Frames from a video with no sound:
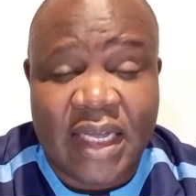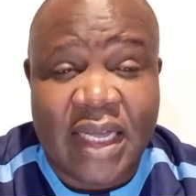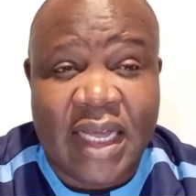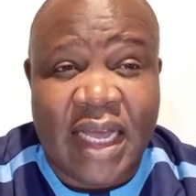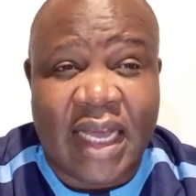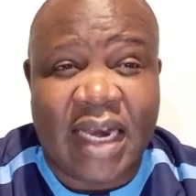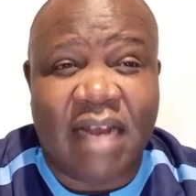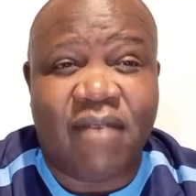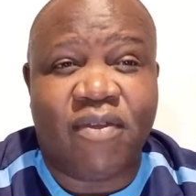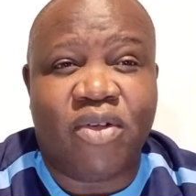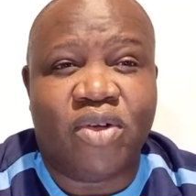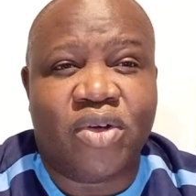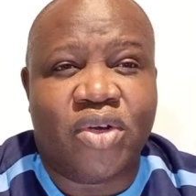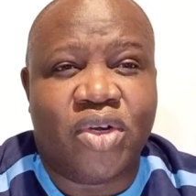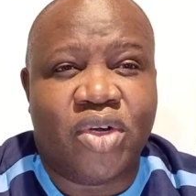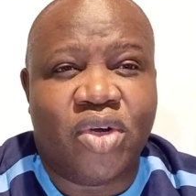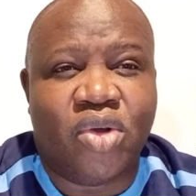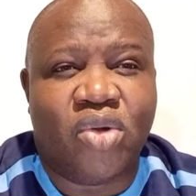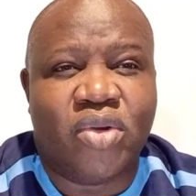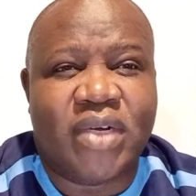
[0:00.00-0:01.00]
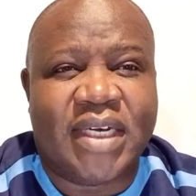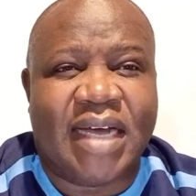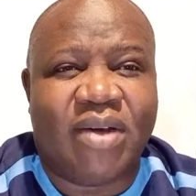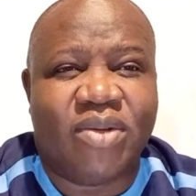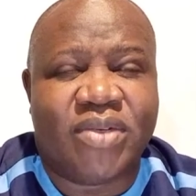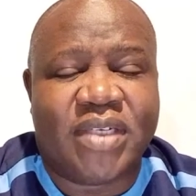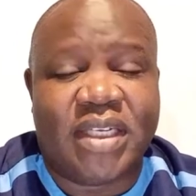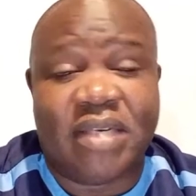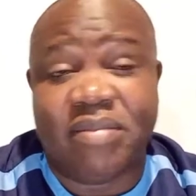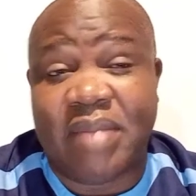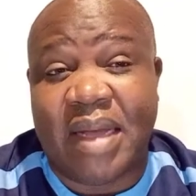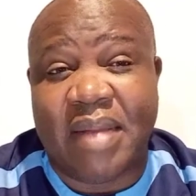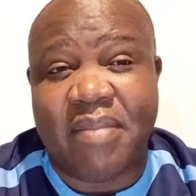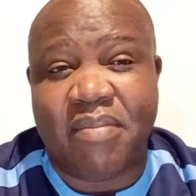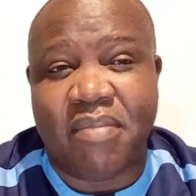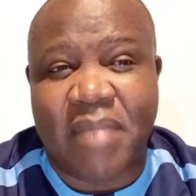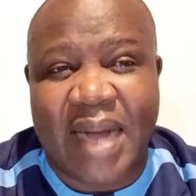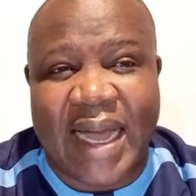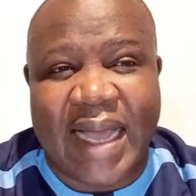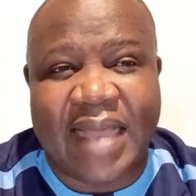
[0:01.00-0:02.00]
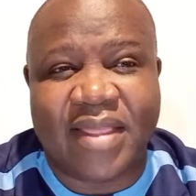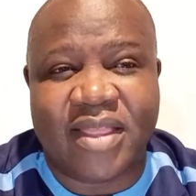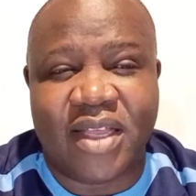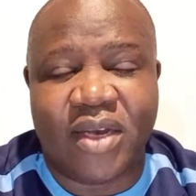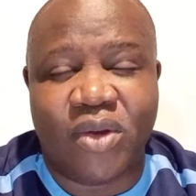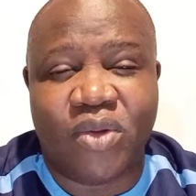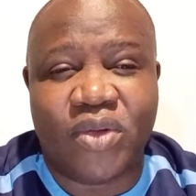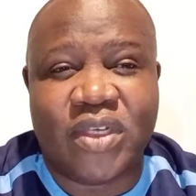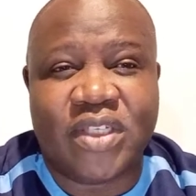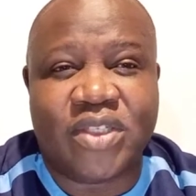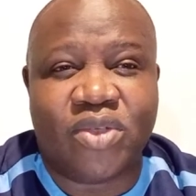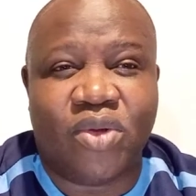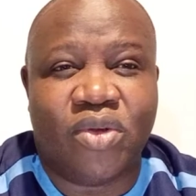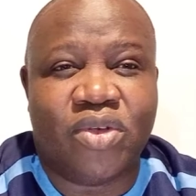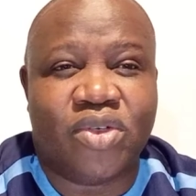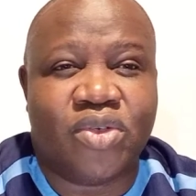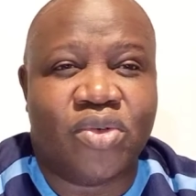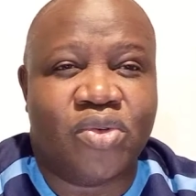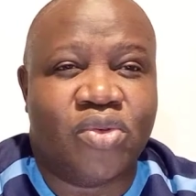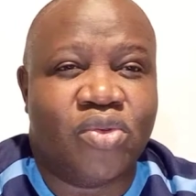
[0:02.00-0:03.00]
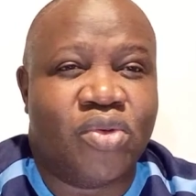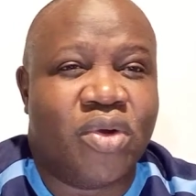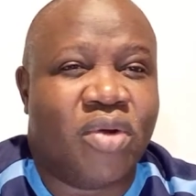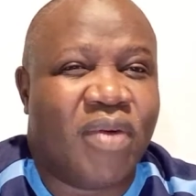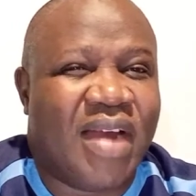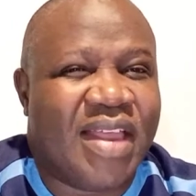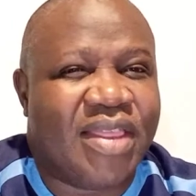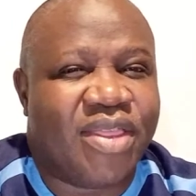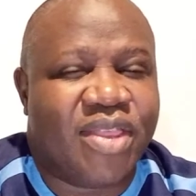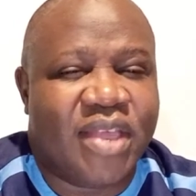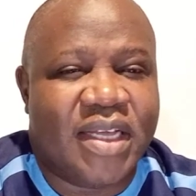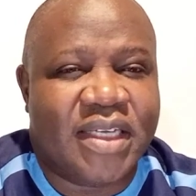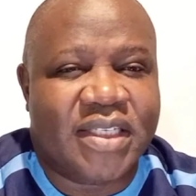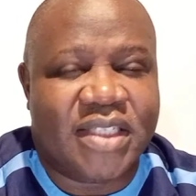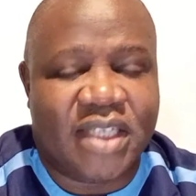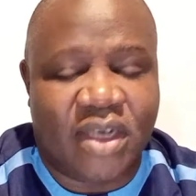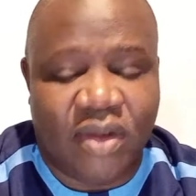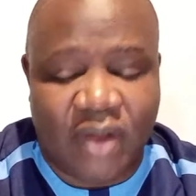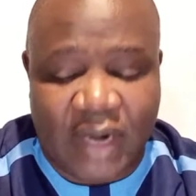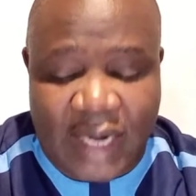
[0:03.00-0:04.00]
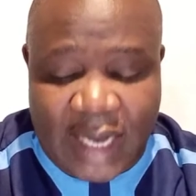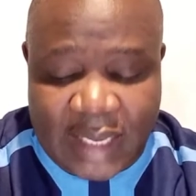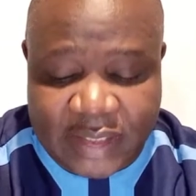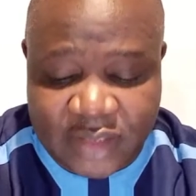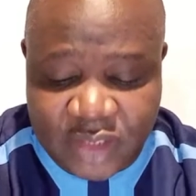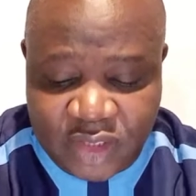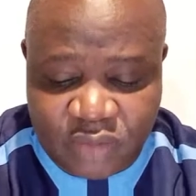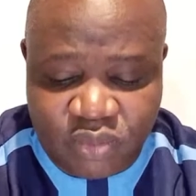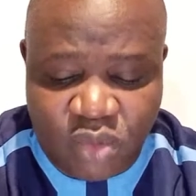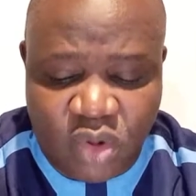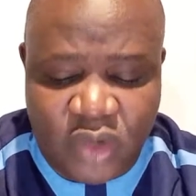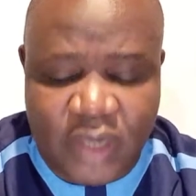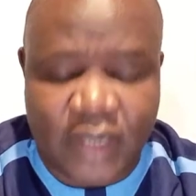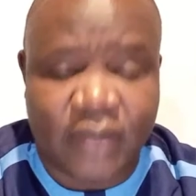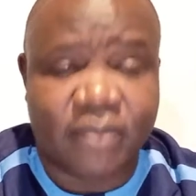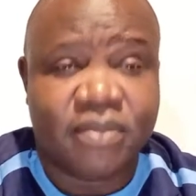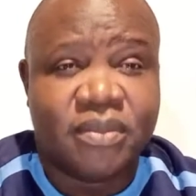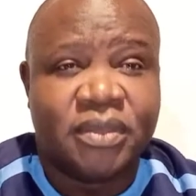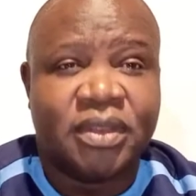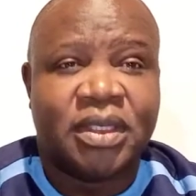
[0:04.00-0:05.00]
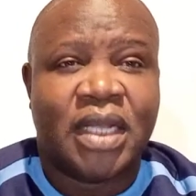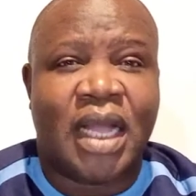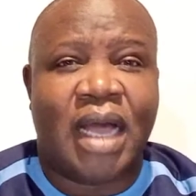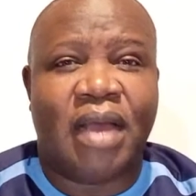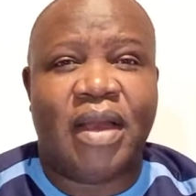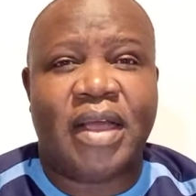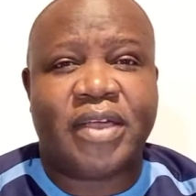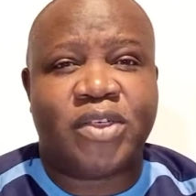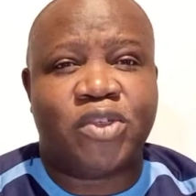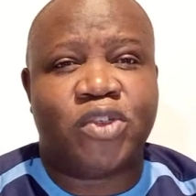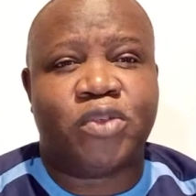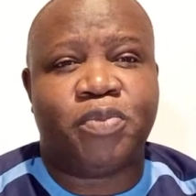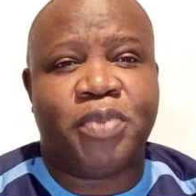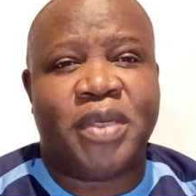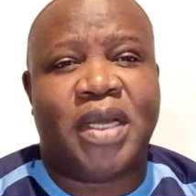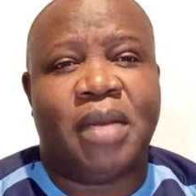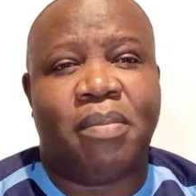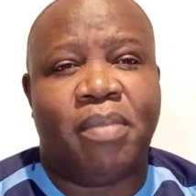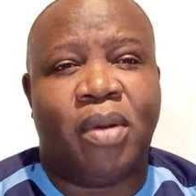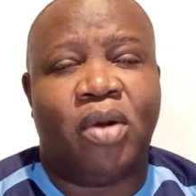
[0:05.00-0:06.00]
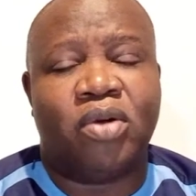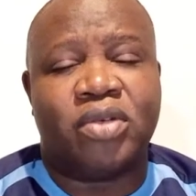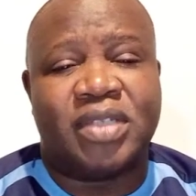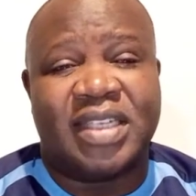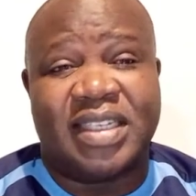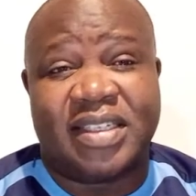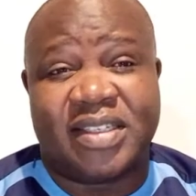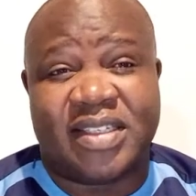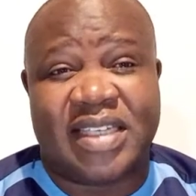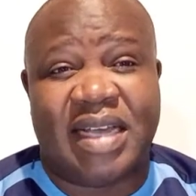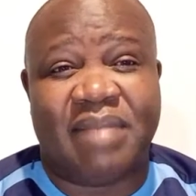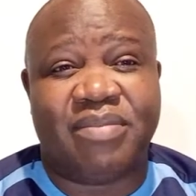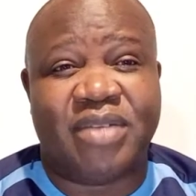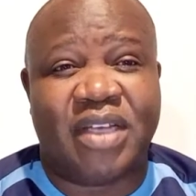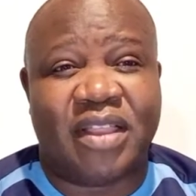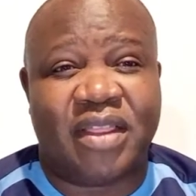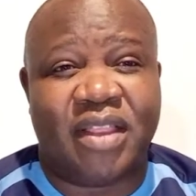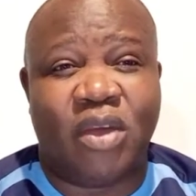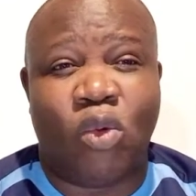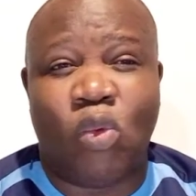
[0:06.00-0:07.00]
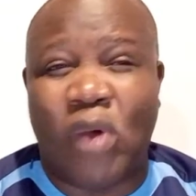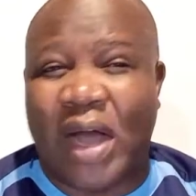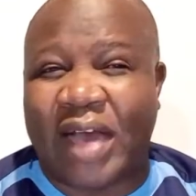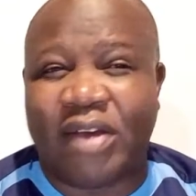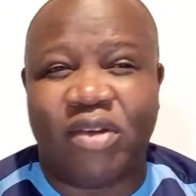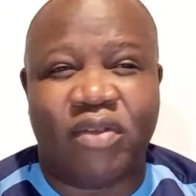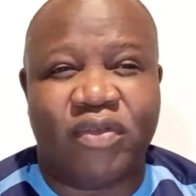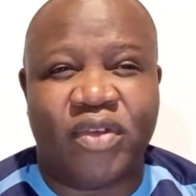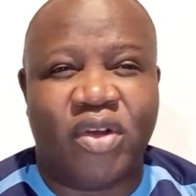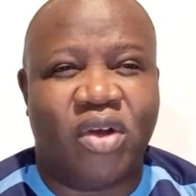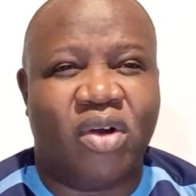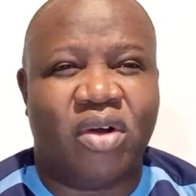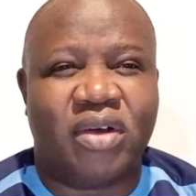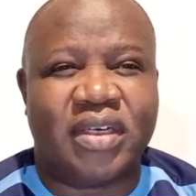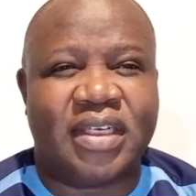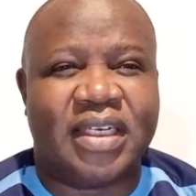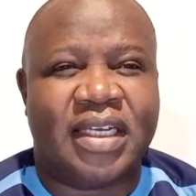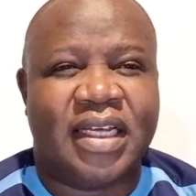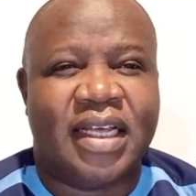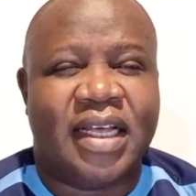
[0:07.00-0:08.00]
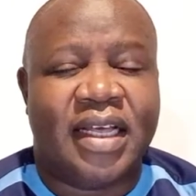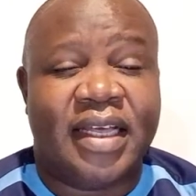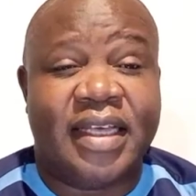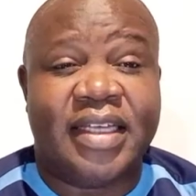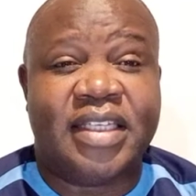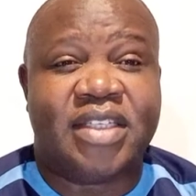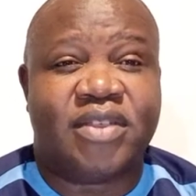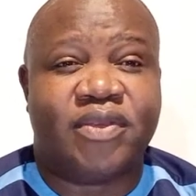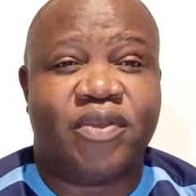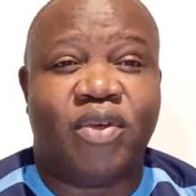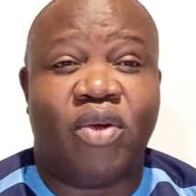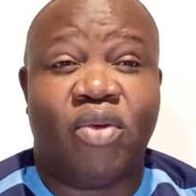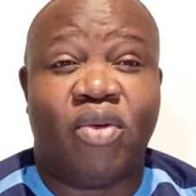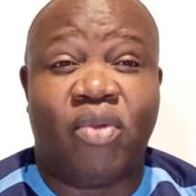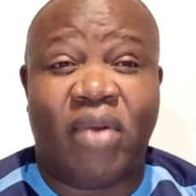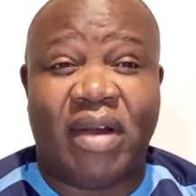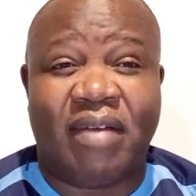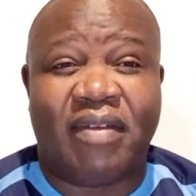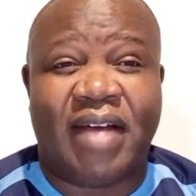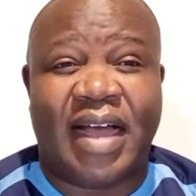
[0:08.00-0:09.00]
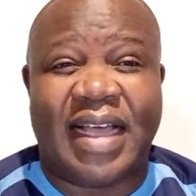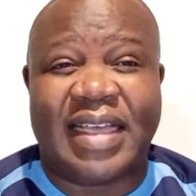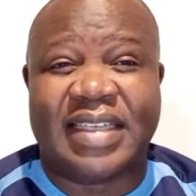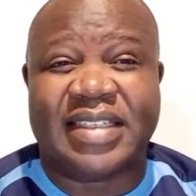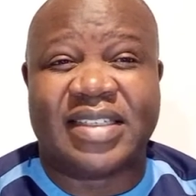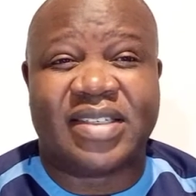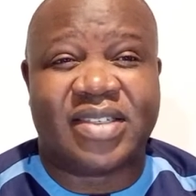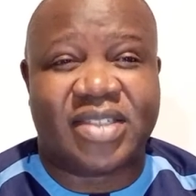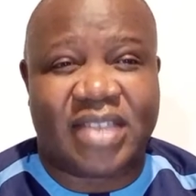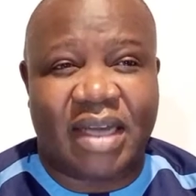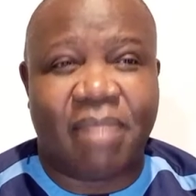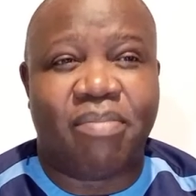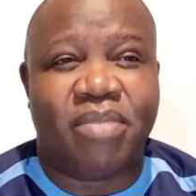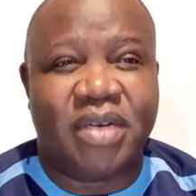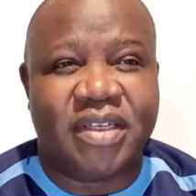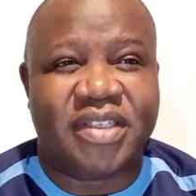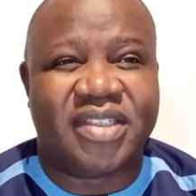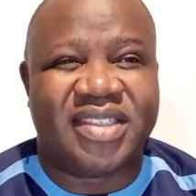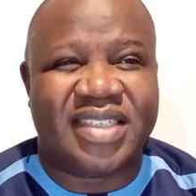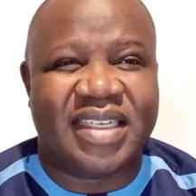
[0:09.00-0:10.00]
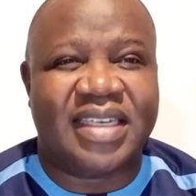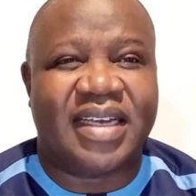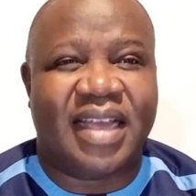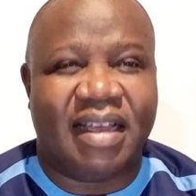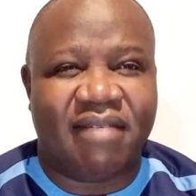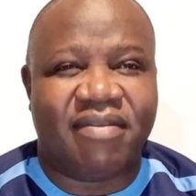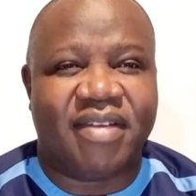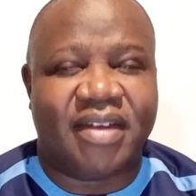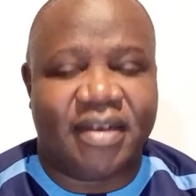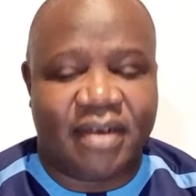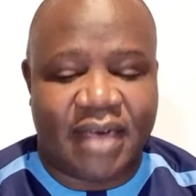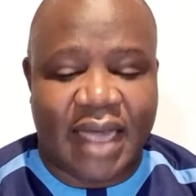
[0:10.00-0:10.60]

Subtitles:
And I've got no doubt in my mind the Lord is going to do great things in our life. This morning, I'd like to speak about a subject. The Word of God is forever established in heaven.